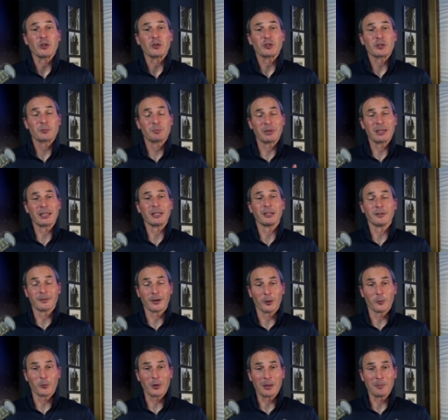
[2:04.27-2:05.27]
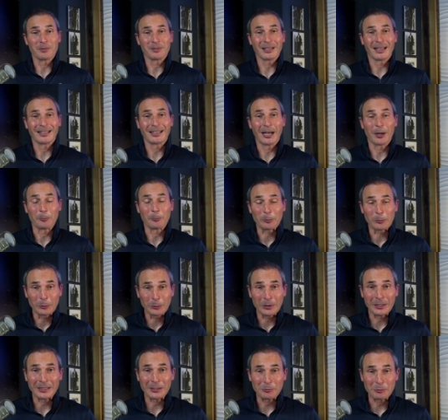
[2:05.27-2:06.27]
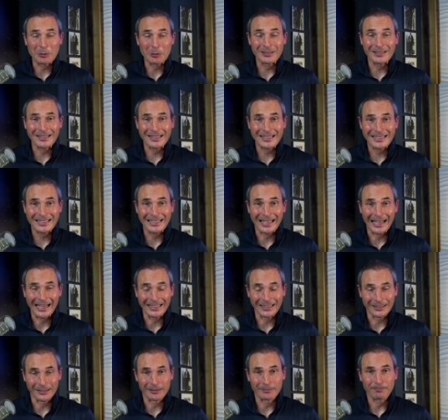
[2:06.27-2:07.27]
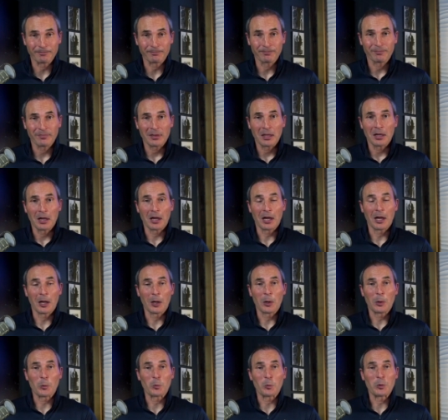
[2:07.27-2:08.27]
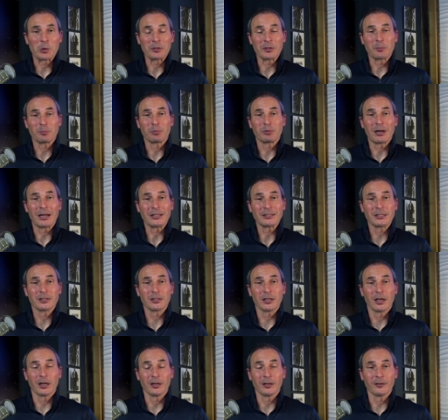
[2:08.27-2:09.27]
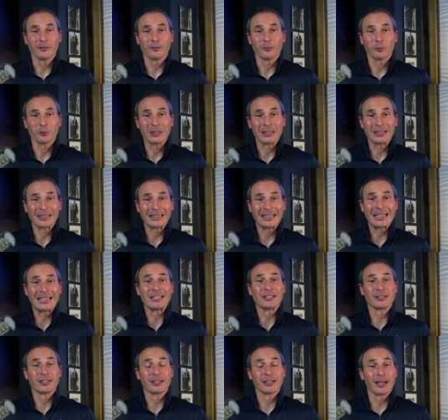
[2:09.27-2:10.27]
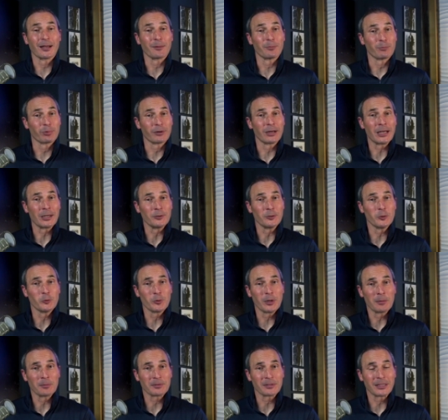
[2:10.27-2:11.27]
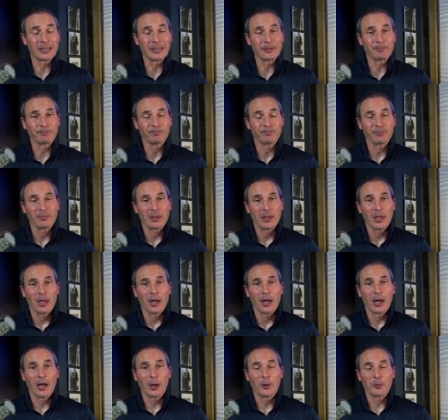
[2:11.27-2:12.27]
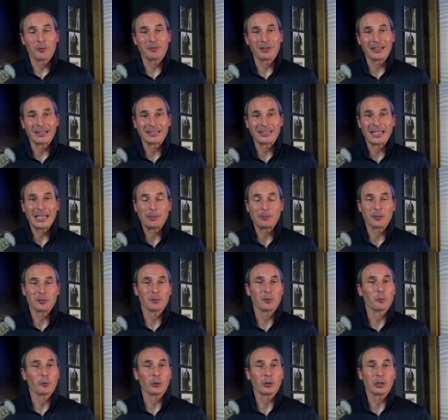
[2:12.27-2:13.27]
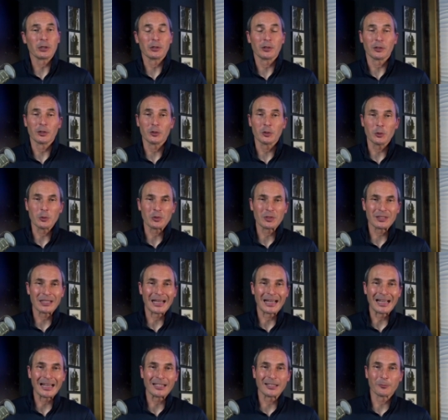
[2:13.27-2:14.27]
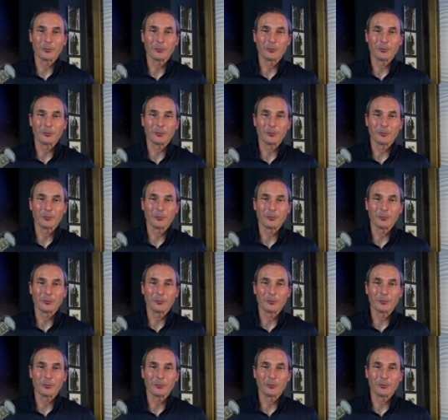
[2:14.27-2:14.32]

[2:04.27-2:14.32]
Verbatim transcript: Speaking of our website, I'm really, really excited. Uh, we're in the process of releasing a brand new website. Uh, we've got a team that's been working on a new site.